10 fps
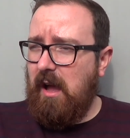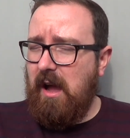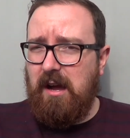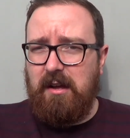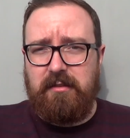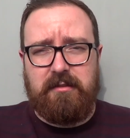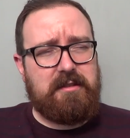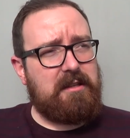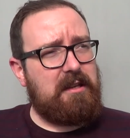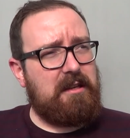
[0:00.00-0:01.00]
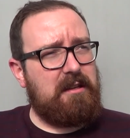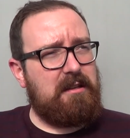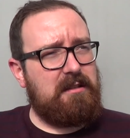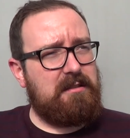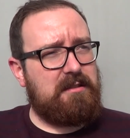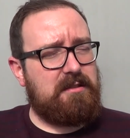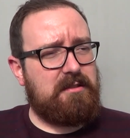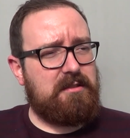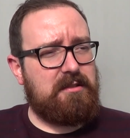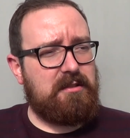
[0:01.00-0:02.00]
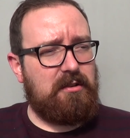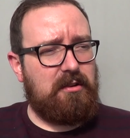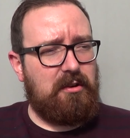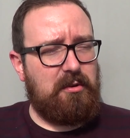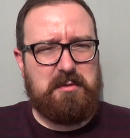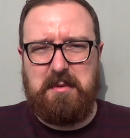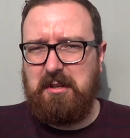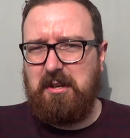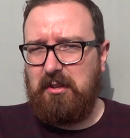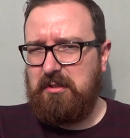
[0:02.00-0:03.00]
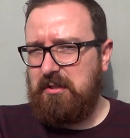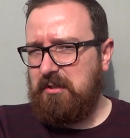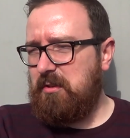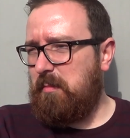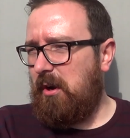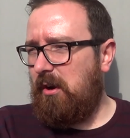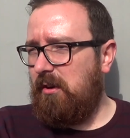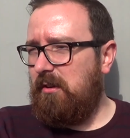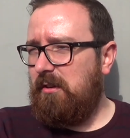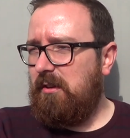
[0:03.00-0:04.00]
and he's always been a constant supporter.